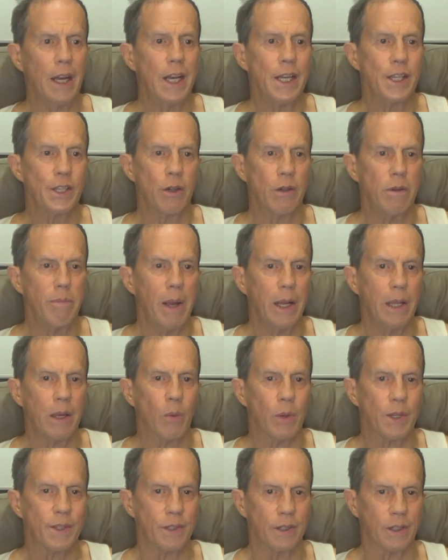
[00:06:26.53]
So in many
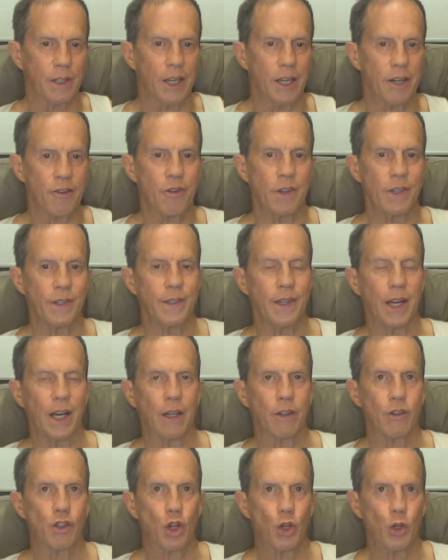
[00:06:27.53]
Western countries
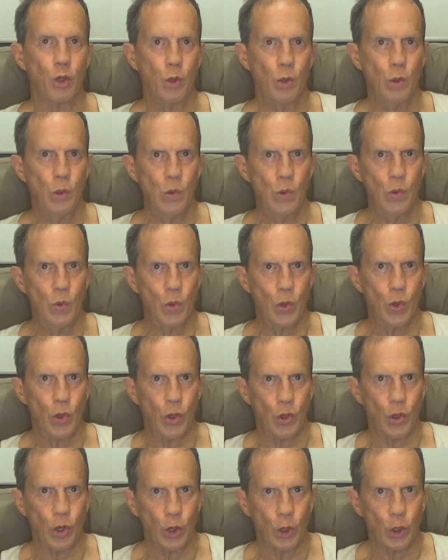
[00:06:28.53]
now,
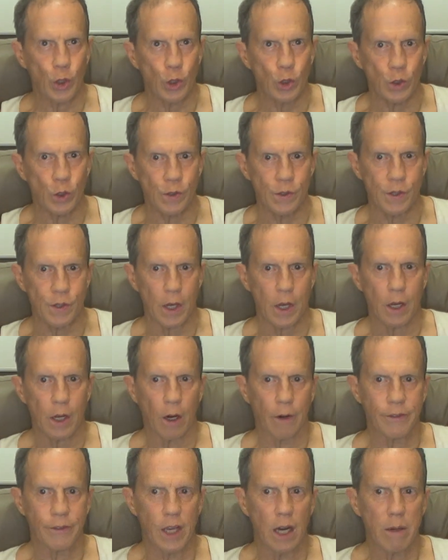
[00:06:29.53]
2/3
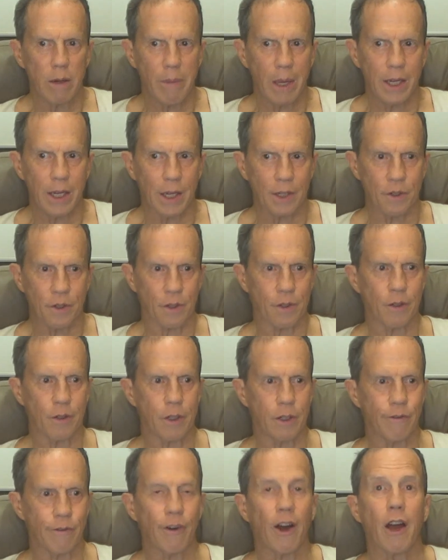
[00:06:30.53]
of young men under
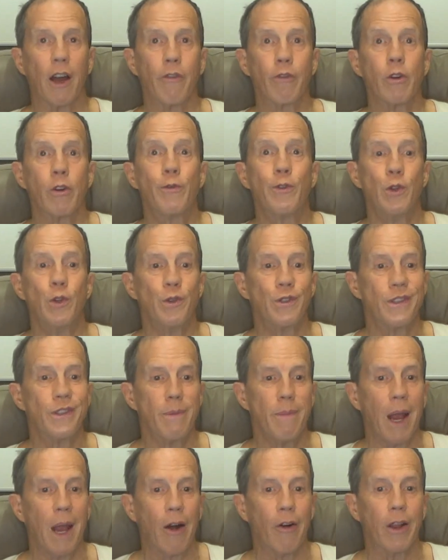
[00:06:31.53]
35 refuse to
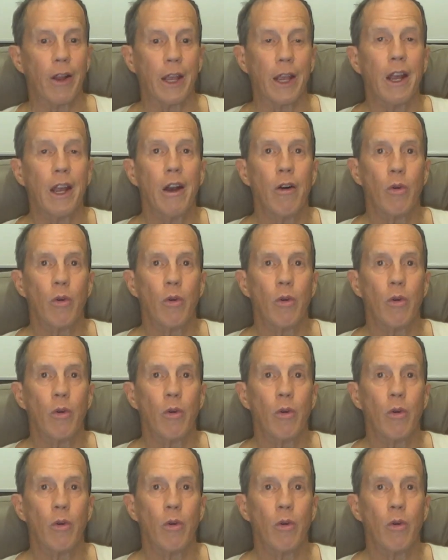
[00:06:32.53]
marry,